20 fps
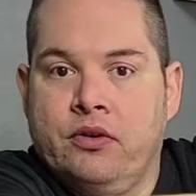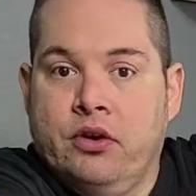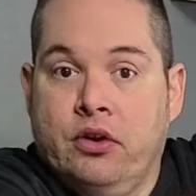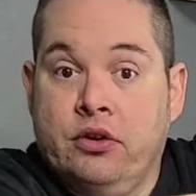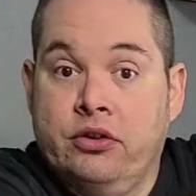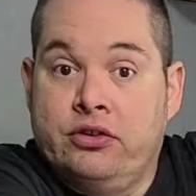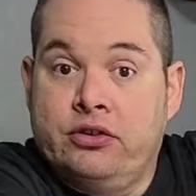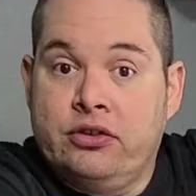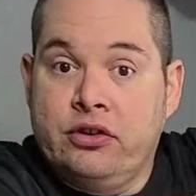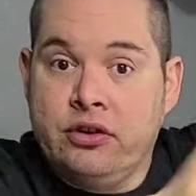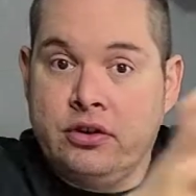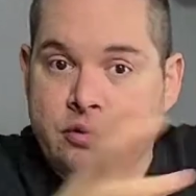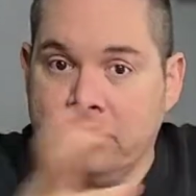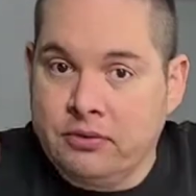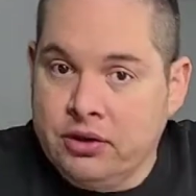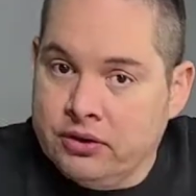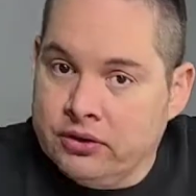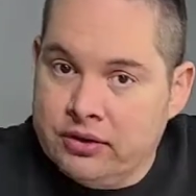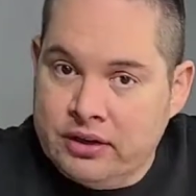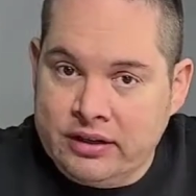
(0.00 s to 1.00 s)
on steering
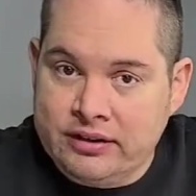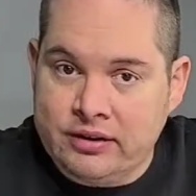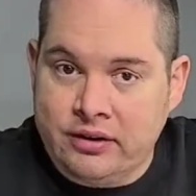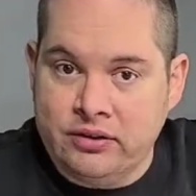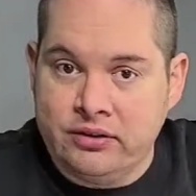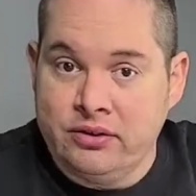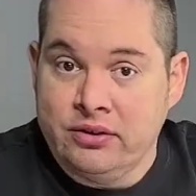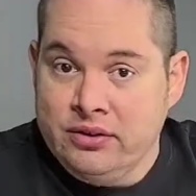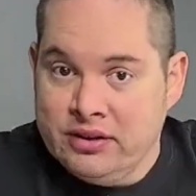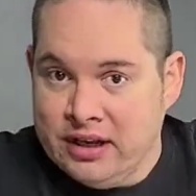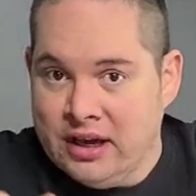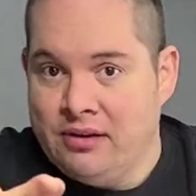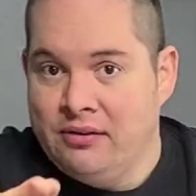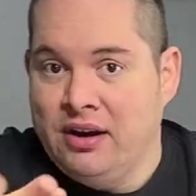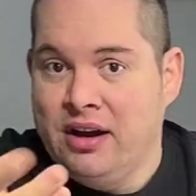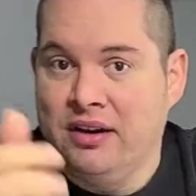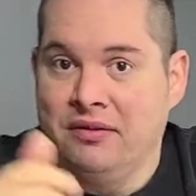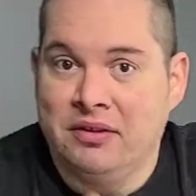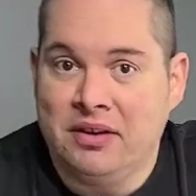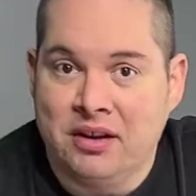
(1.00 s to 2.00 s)
wheel. That's how I do it. Now
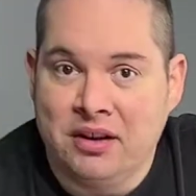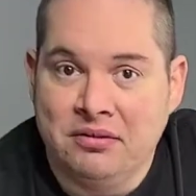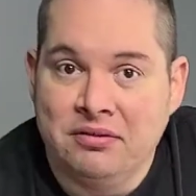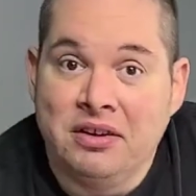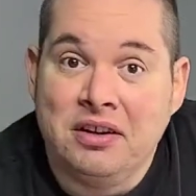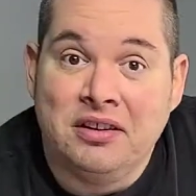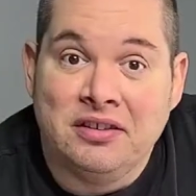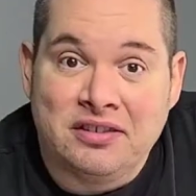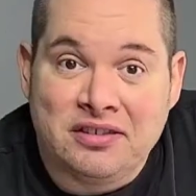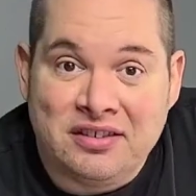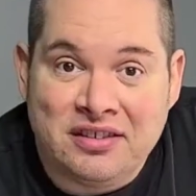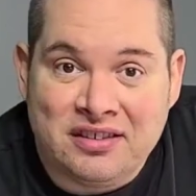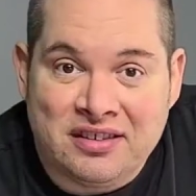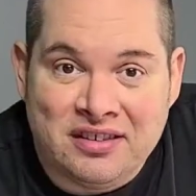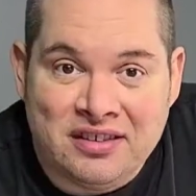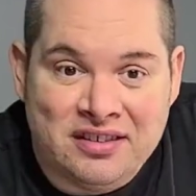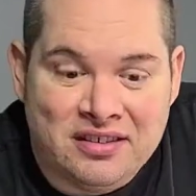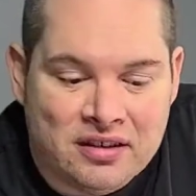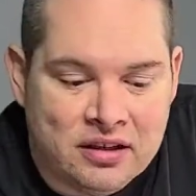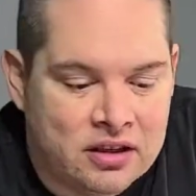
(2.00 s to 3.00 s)
I have a lovely
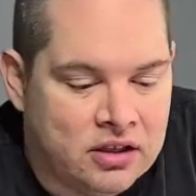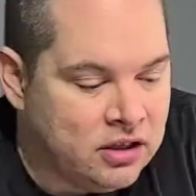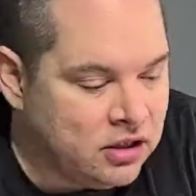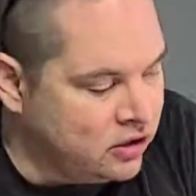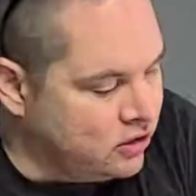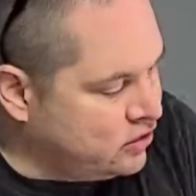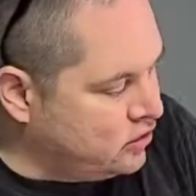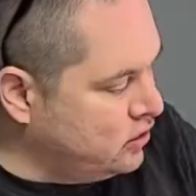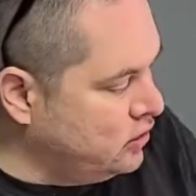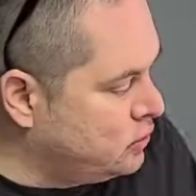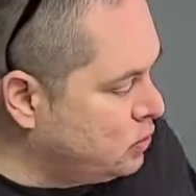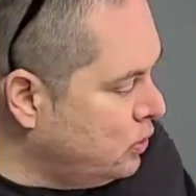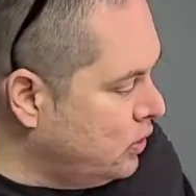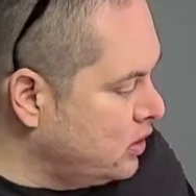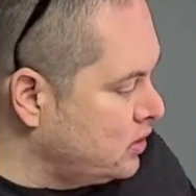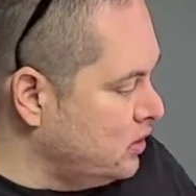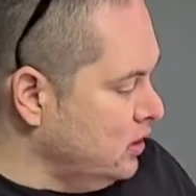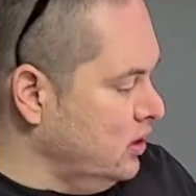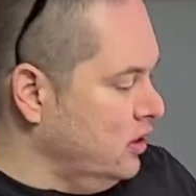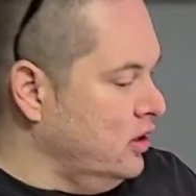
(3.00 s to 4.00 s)
assistant. She's
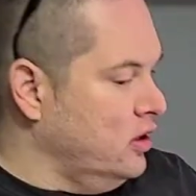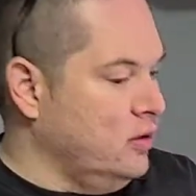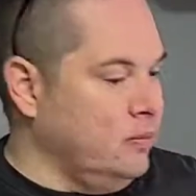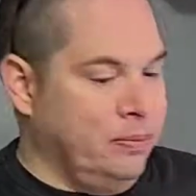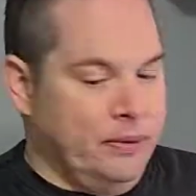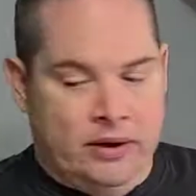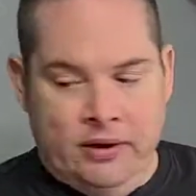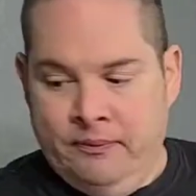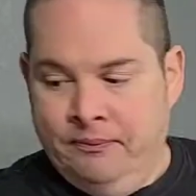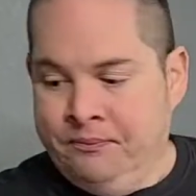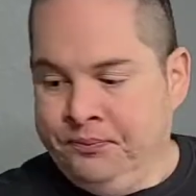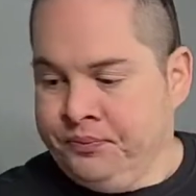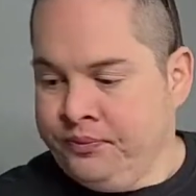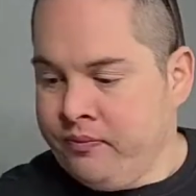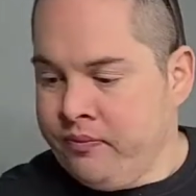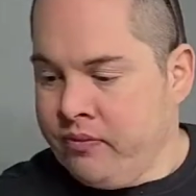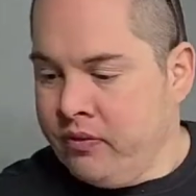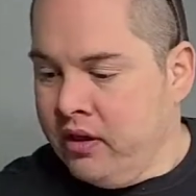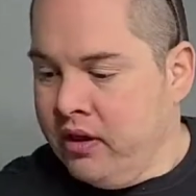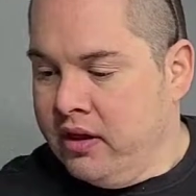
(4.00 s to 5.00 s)
worked a little bit.
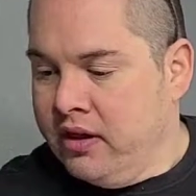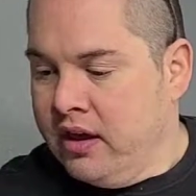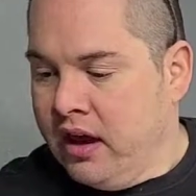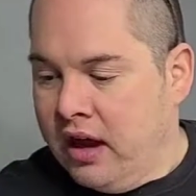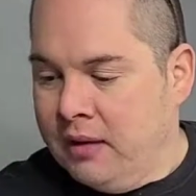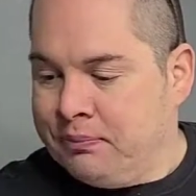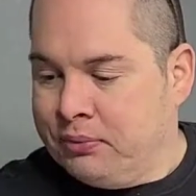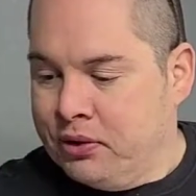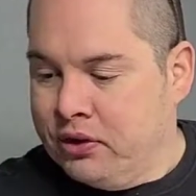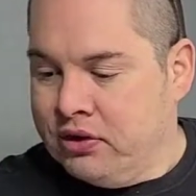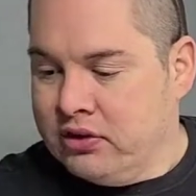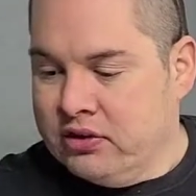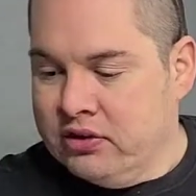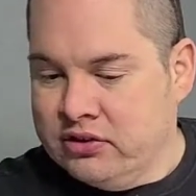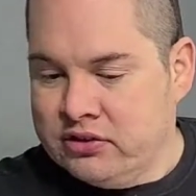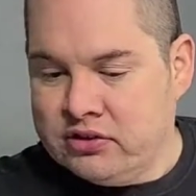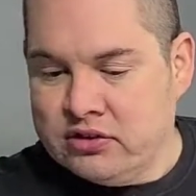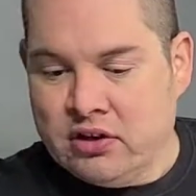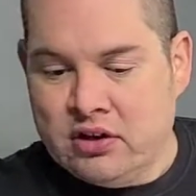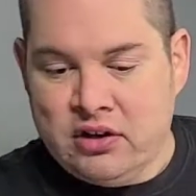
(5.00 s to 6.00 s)
I put her
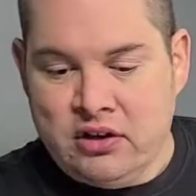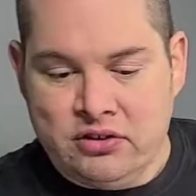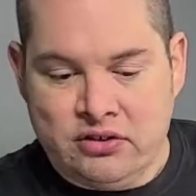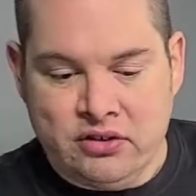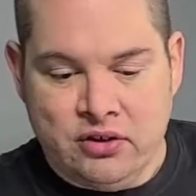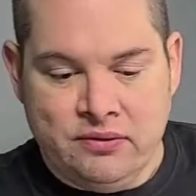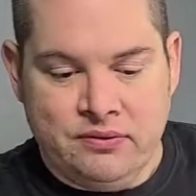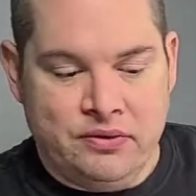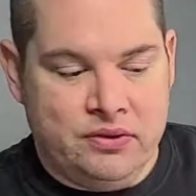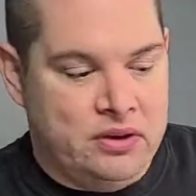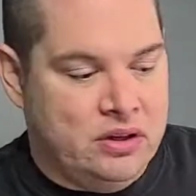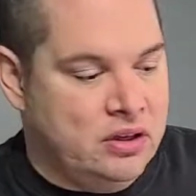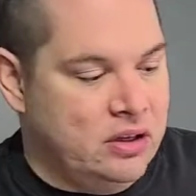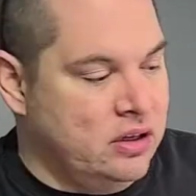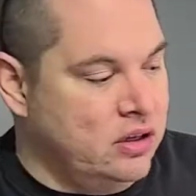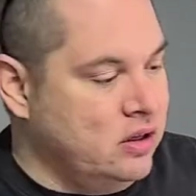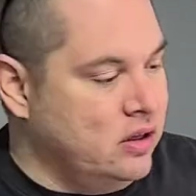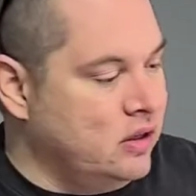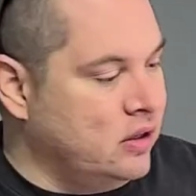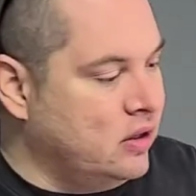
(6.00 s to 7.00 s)
in charge of
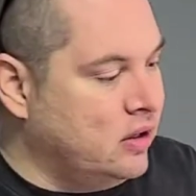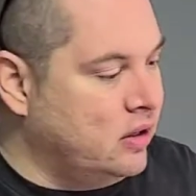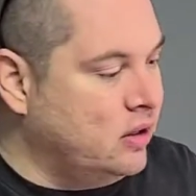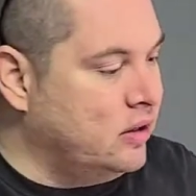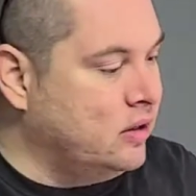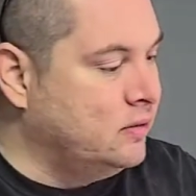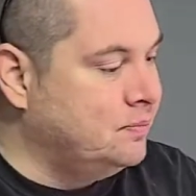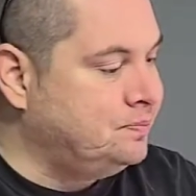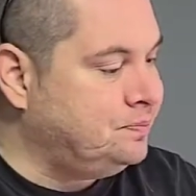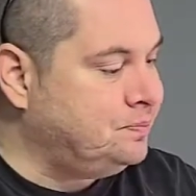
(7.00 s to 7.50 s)
the uh,